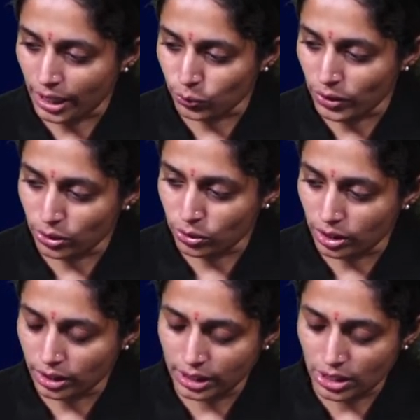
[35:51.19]
adequate
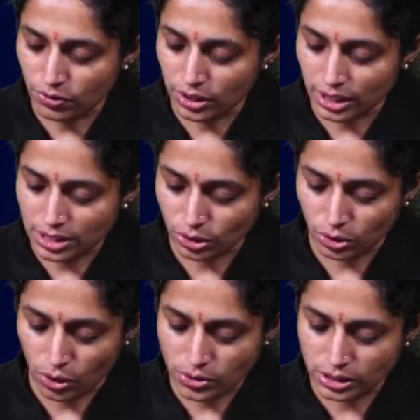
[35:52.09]
relief, it is
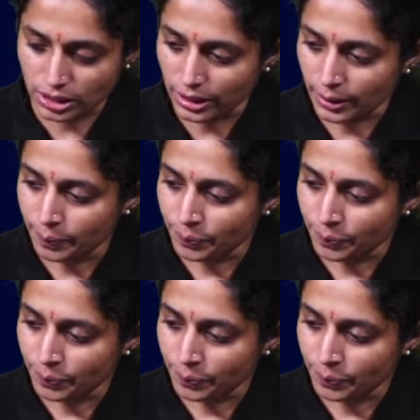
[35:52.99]
clause C.